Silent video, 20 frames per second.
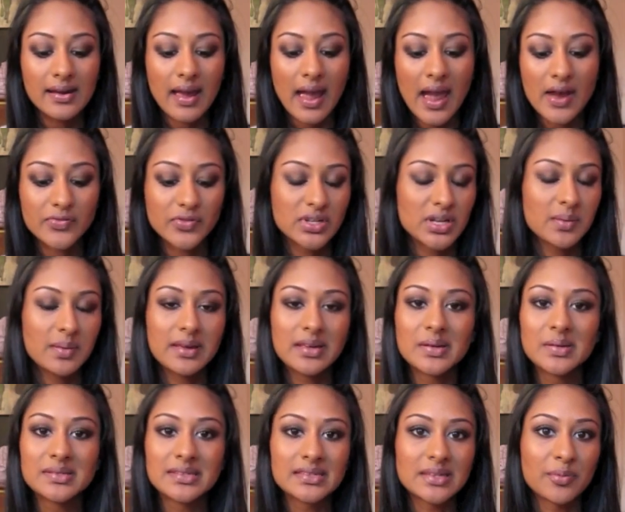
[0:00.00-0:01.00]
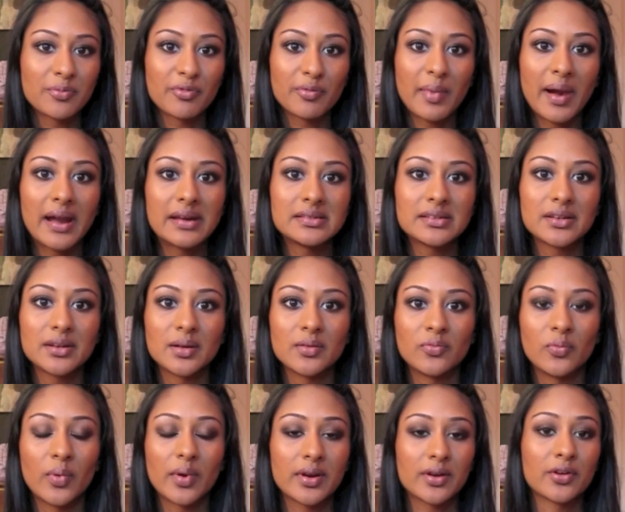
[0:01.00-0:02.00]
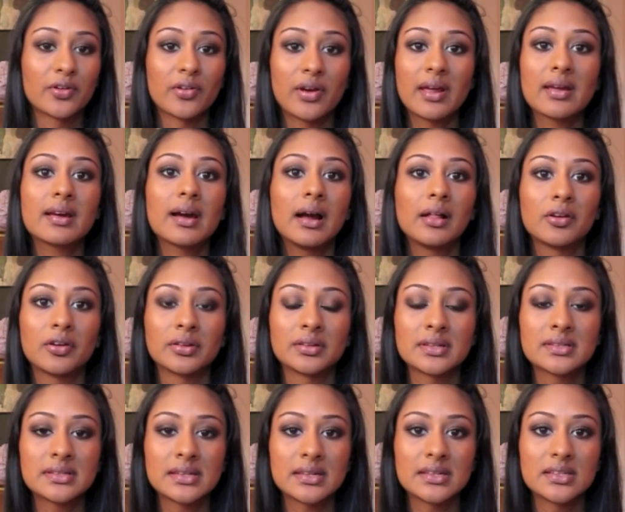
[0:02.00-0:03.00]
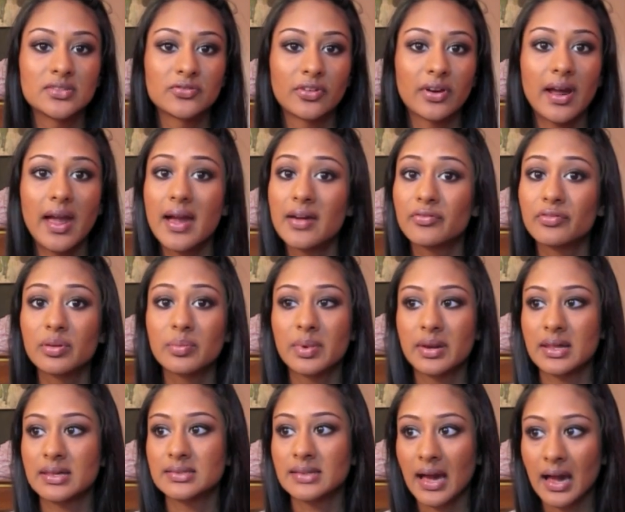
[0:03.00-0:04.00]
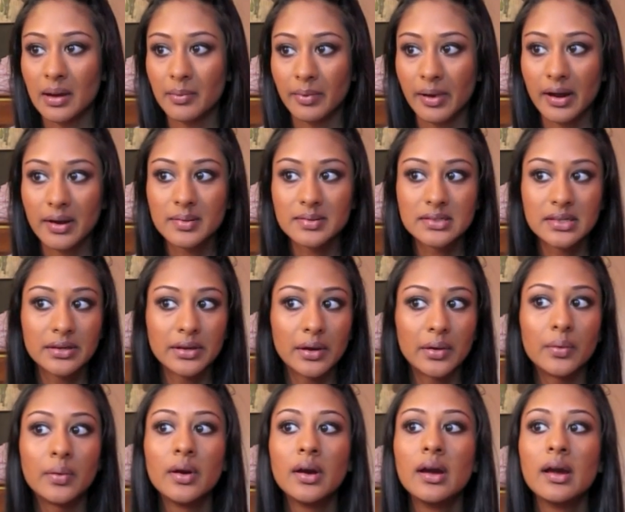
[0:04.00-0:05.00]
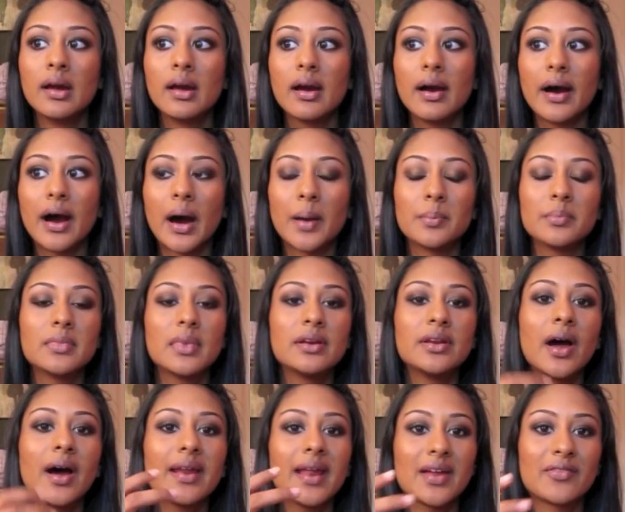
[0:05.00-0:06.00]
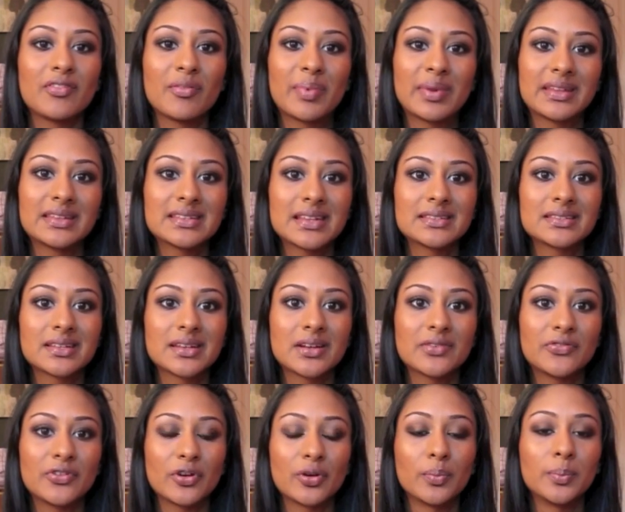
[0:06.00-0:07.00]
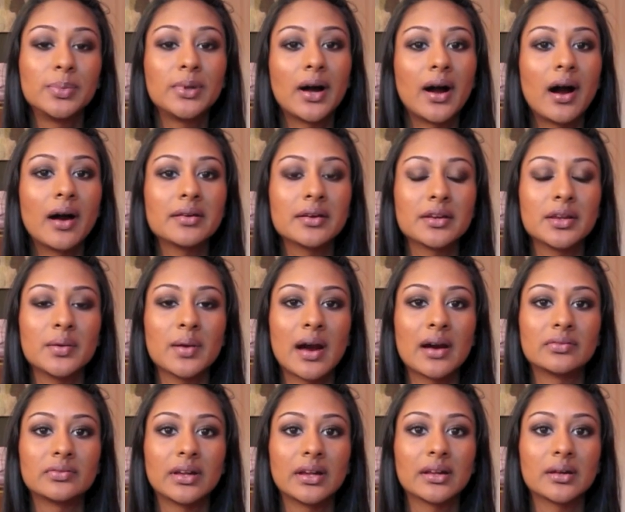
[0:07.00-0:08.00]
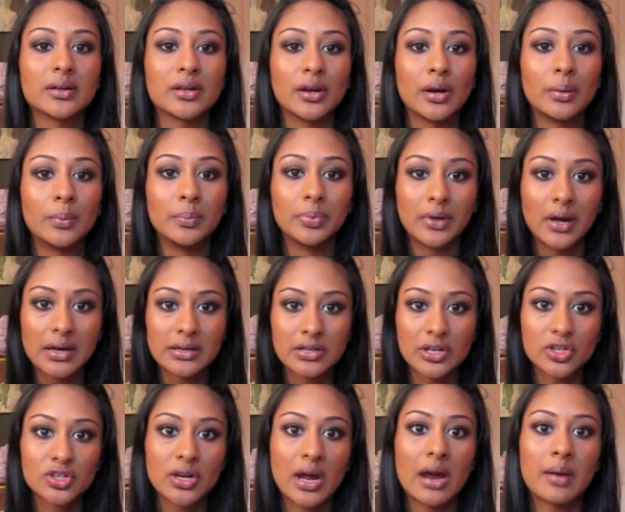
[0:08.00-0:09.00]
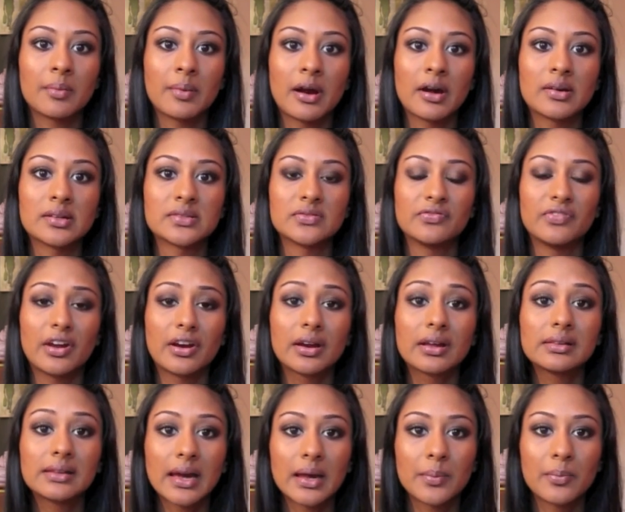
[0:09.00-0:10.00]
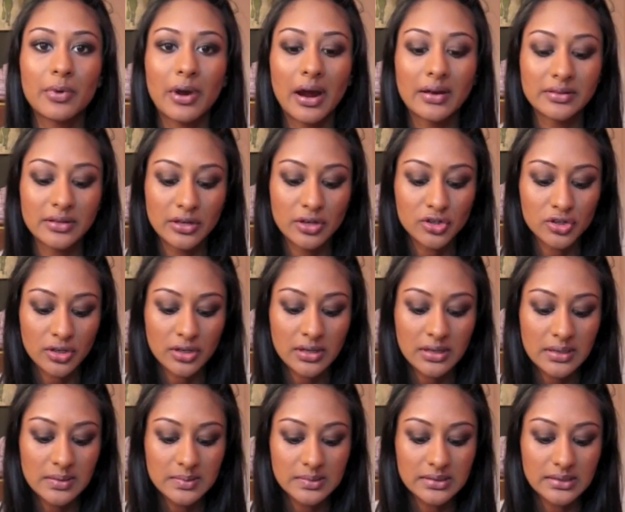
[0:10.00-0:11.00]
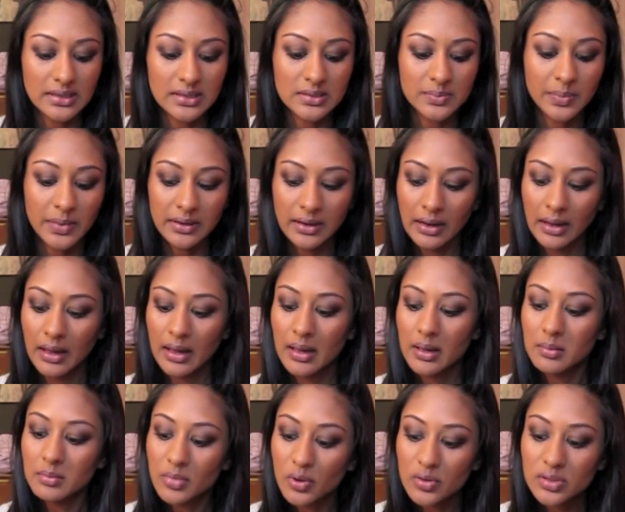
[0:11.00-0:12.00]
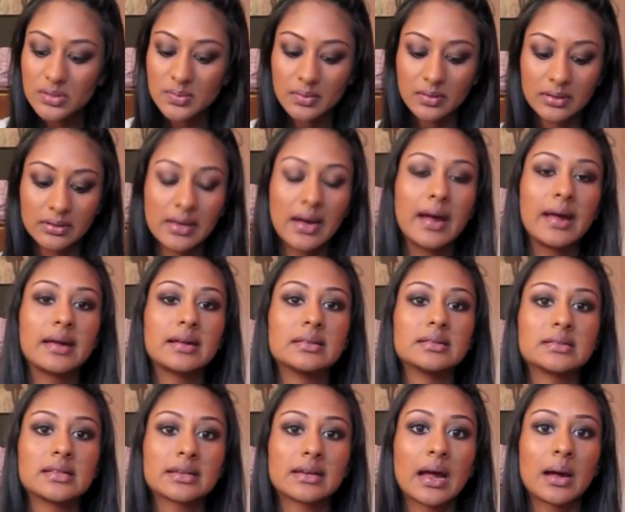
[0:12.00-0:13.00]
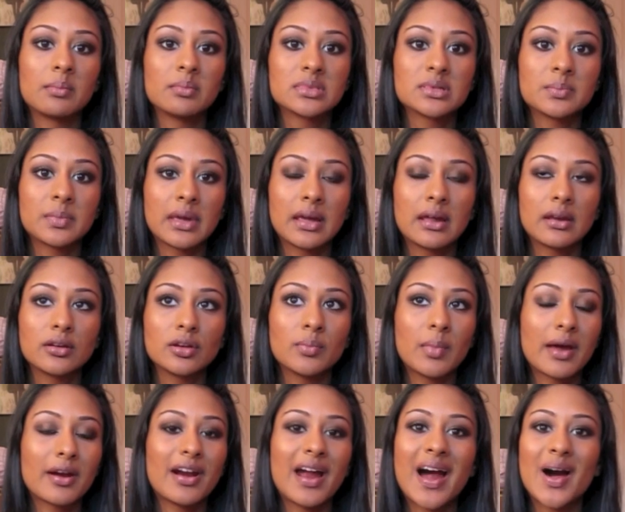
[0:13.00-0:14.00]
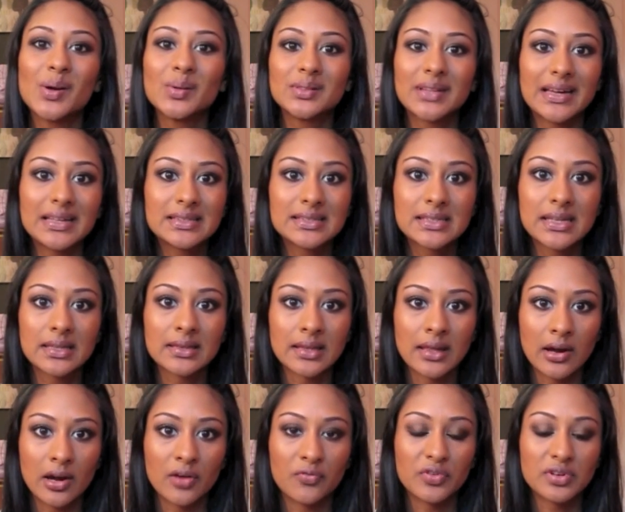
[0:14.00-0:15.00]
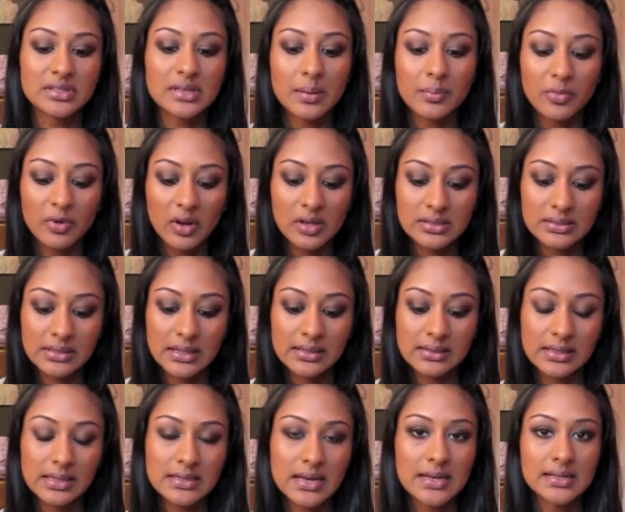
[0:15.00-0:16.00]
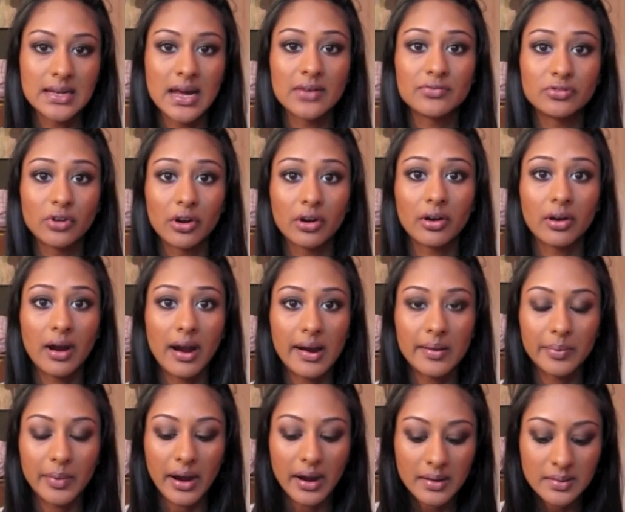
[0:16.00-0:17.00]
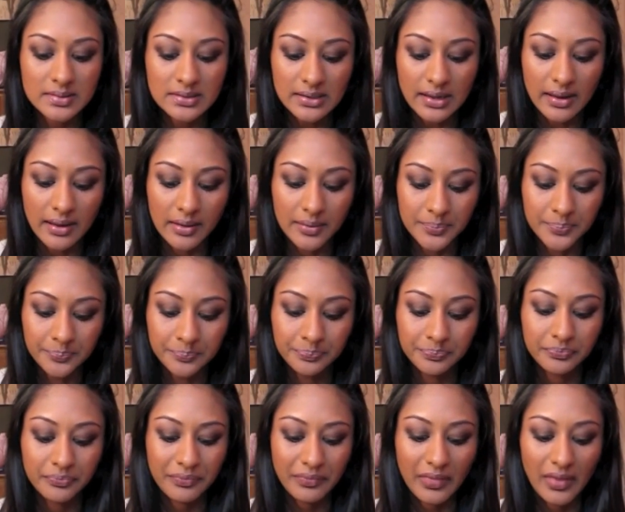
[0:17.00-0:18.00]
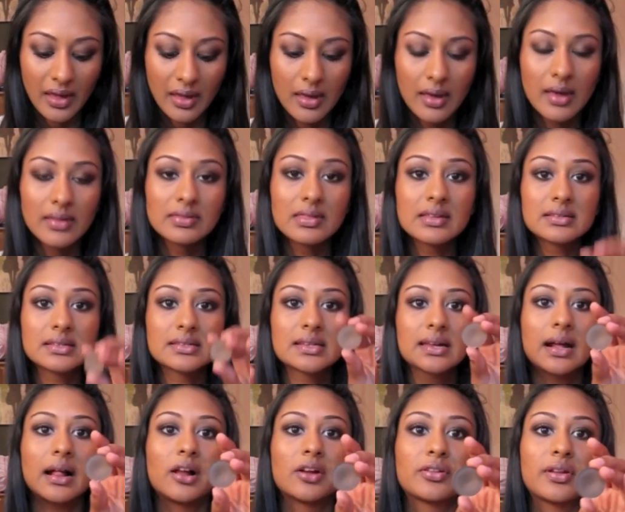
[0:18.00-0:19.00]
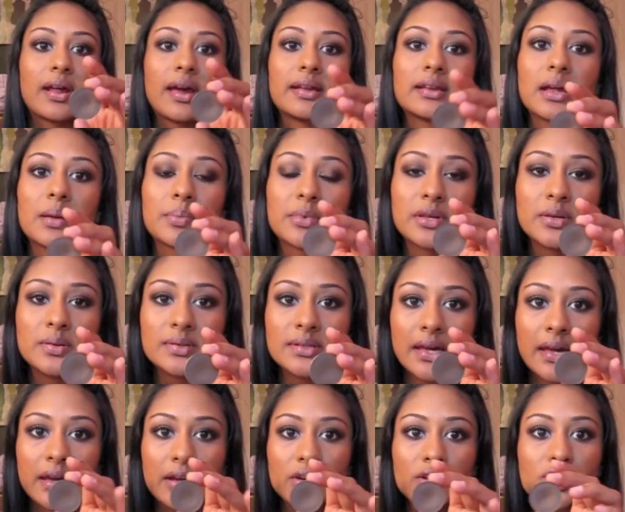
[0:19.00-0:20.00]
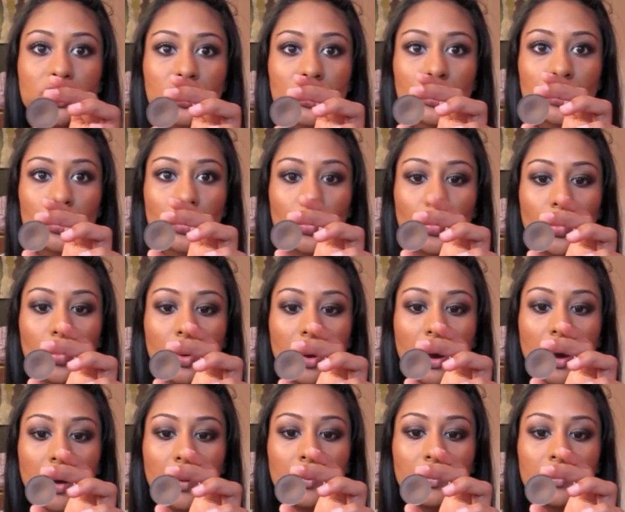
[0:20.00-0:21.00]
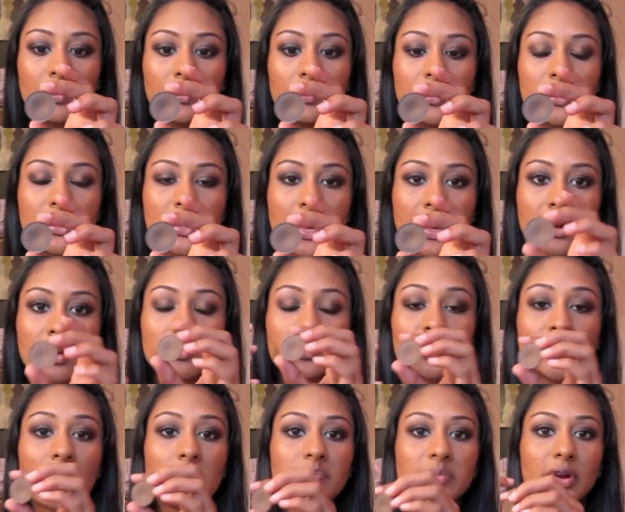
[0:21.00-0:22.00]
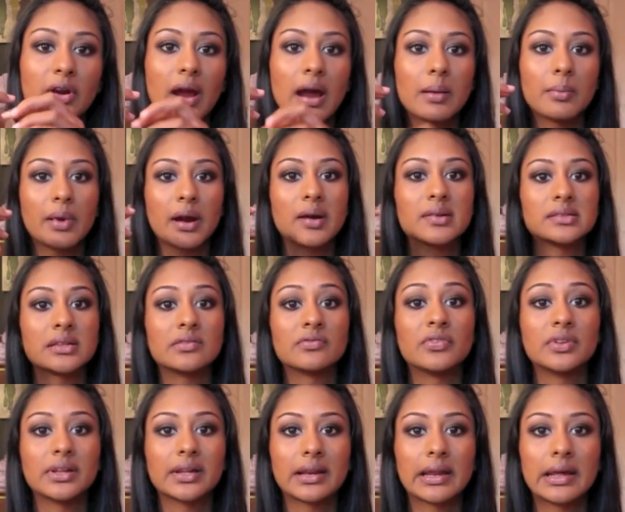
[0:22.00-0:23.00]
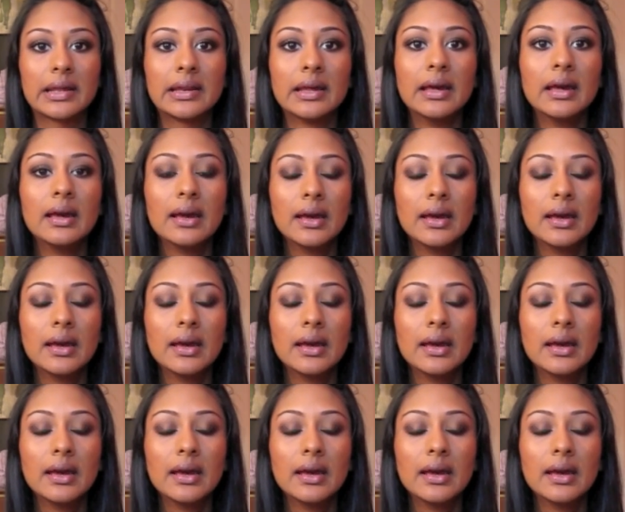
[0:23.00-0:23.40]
every time I use this, I'm reminded of what a great color this is for everybody's eyebrows, you know. Not everybody in the sense that if you're blonde and you have like, you know, blondish eyebrows, very light brown, then you shouldn't use this, but most clients that come to me, no matter how light skinned they are, for some reason they tend to have darker eyebrows, and this is a color that I end up using to kind of shape their eyebrows and fill it in.